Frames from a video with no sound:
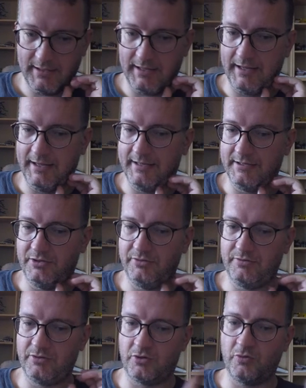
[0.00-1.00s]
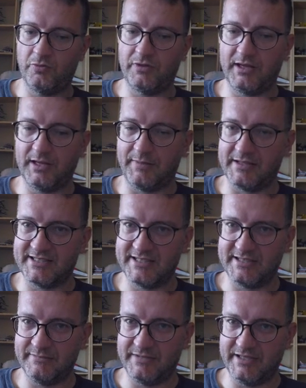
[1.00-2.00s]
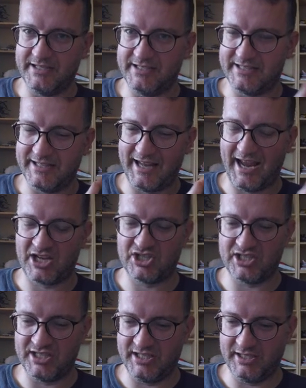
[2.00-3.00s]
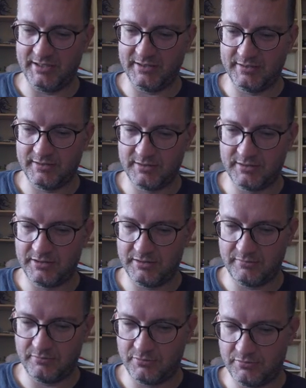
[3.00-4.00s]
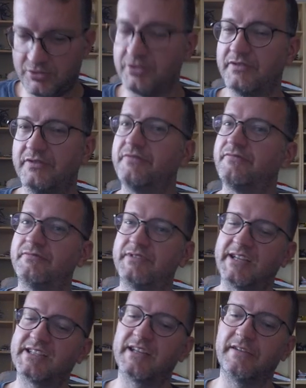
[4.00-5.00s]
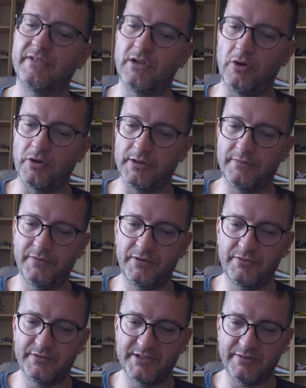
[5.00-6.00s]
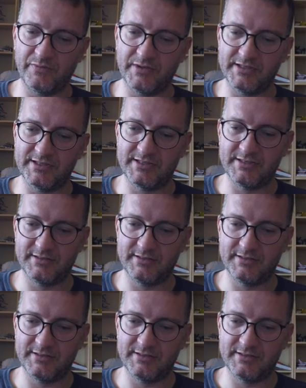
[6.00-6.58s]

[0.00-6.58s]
And the cool thing about systemd is that it actually sort of takes care of the logging for you in some ways.